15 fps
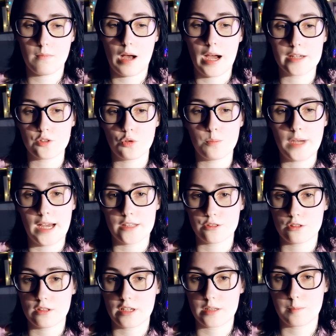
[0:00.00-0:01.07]
I don't
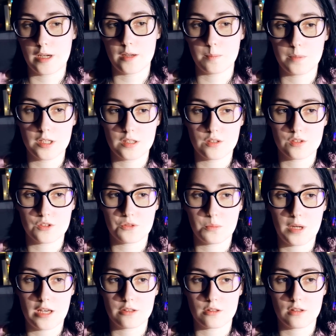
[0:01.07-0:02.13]
matter, like my opinions don't
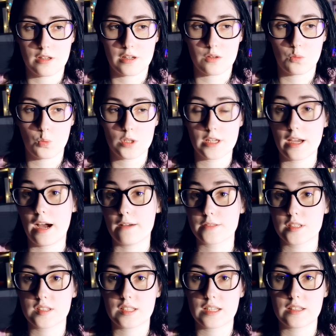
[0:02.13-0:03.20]
matter, like what I have
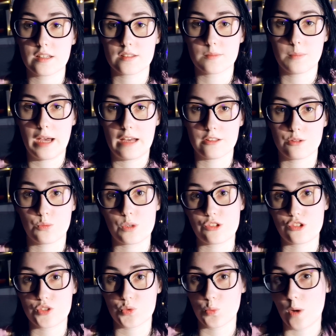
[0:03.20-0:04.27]
to say doesn't matter,
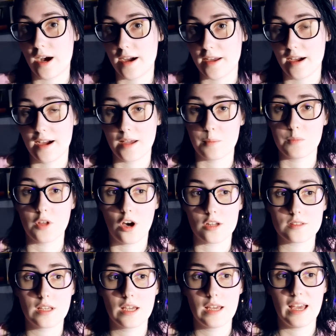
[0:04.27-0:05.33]
which is why I am
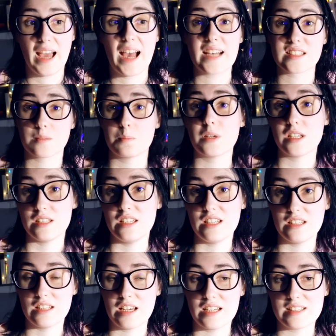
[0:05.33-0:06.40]
not as
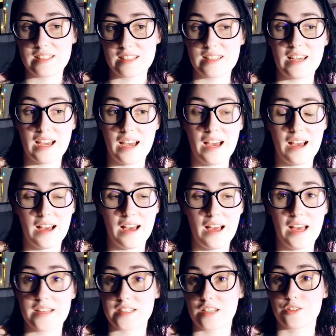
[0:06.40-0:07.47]
opinionated
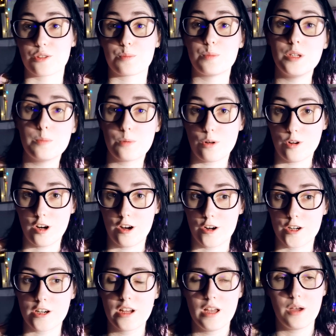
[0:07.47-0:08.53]
as other people
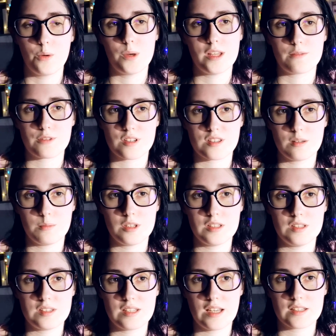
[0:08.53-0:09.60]
are. Whenever
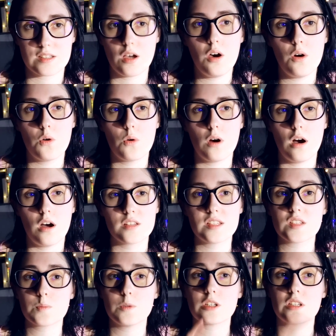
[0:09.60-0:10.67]
somebody says, oh,
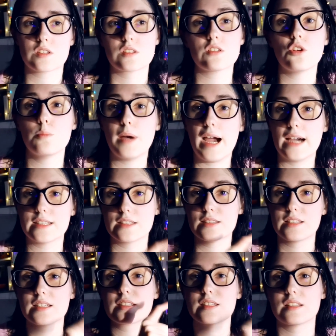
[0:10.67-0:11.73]
this book is so bad,
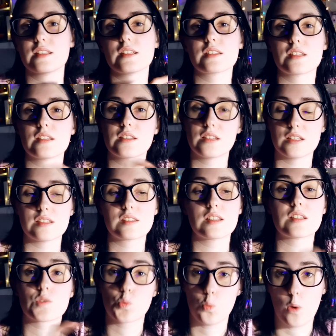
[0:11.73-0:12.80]
and this and this and this
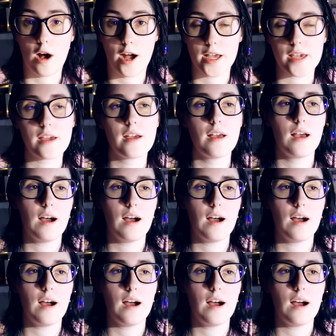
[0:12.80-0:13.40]
is why,